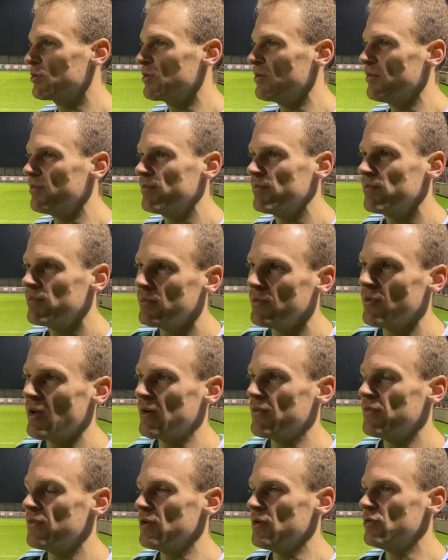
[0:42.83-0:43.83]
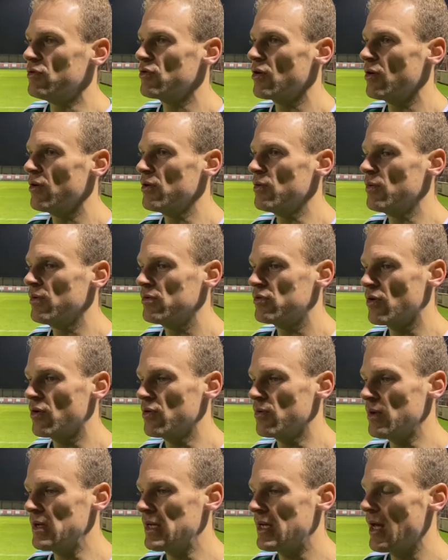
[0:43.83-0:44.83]
We've had a few dry
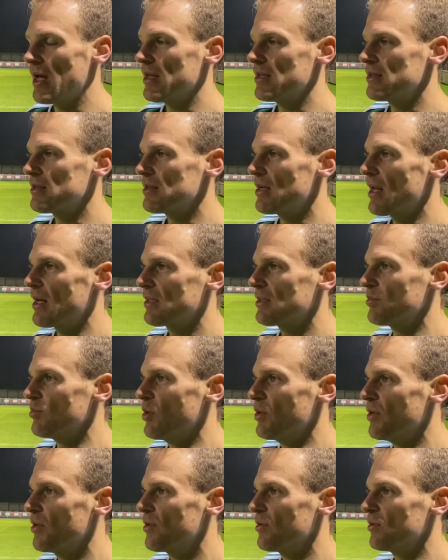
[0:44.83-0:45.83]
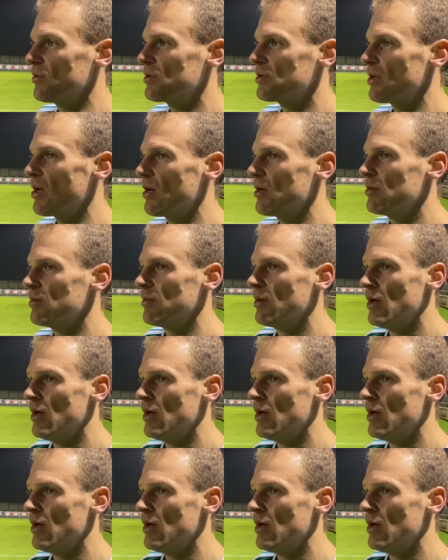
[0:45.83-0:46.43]
weekends the last month or so.